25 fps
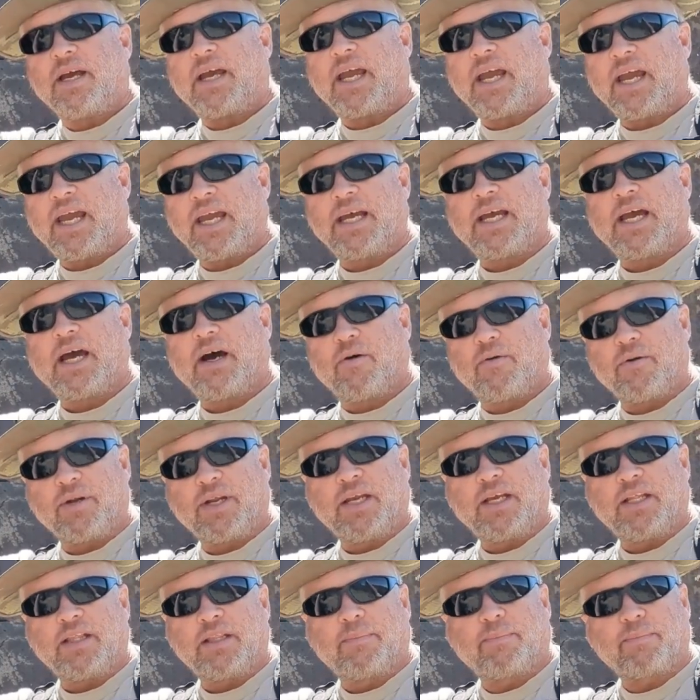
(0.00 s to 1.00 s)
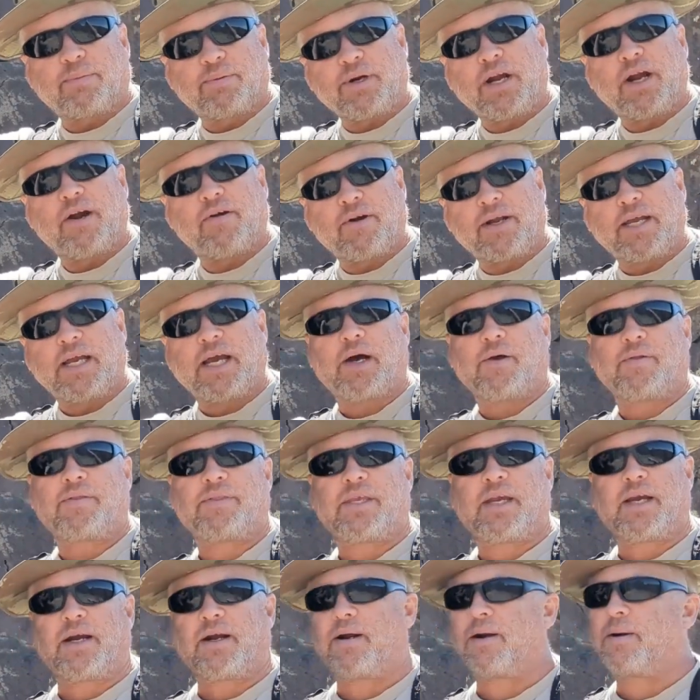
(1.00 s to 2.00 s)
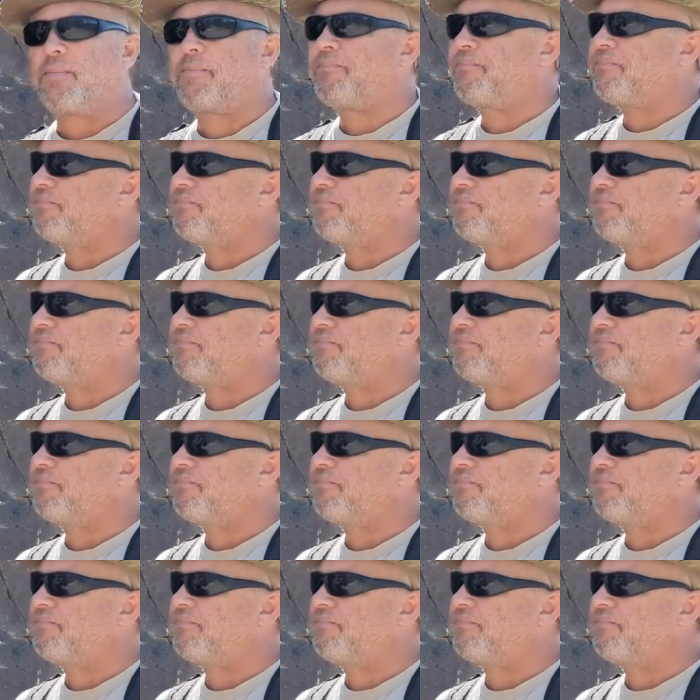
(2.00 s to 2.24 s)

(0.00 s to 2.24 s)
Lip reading: hang out in the prairie out there,